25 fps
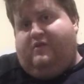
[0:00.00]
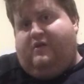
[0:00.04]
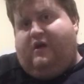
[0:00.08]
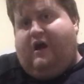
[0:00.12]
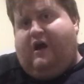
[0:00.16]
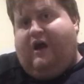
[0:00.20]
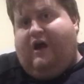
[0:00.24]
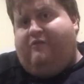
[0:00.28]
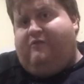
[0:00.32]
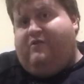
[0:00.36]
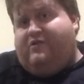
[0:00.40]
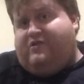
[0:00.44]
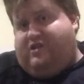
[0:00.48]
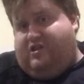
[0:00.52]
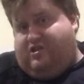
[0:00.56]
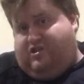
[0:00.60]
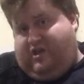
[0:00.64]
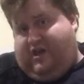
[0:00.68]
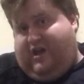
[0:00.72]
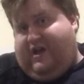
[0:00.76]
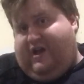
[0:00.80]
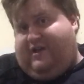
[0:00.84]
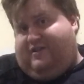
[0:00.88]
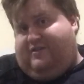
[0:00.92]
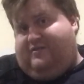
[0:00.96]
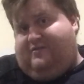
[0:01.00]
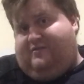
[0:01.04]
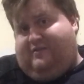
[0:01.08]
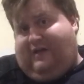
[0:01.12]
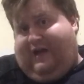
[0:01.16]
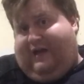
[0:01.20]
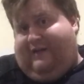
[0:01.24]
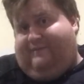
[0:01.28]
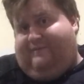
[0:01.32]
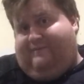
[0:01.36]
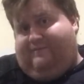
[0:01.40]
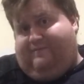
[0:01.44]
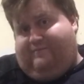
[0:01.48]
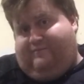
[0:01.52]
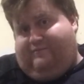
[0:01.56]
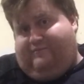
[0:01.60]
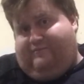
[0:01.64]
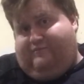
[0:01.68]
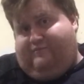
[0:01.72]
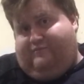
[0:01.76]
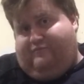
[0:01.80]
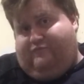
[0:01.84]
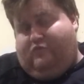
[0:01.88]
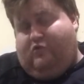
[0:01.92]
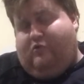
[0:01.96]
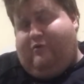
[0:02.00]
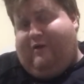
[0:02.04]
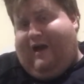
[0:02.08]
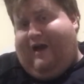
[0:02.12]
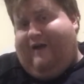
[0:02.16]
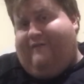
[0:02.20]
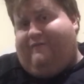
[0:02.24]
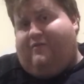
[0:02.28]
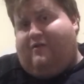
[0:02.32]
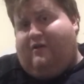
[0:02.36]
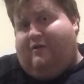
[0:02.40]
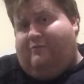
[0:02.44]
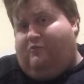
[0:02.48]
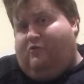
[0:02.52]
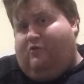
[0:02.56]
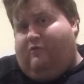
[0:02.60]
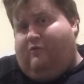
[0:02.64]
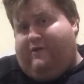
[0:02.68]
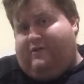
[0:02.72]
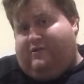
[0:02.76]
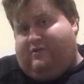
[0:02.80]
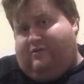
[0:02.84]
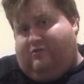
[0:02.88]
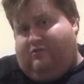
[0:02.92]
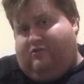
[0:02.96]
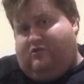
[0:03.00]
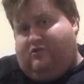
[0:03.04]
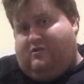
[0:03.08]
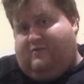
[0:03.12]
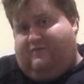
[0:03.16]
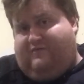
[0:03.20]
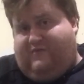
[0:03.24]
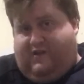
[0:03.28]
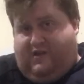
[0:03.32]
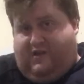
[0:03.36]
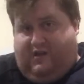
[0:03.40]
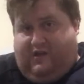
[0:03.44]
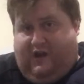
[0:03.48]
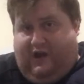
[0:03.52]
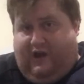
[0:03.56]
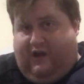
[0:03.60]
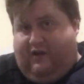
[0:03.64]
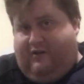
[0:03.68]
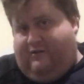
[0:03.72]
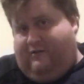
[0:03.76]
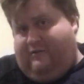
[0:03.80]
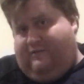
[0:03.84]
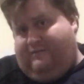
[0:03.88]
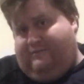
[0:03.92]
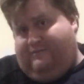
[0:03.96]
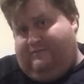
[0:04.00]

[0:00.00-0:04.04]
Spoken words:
I would suggest that we'll have a lot more resolution video,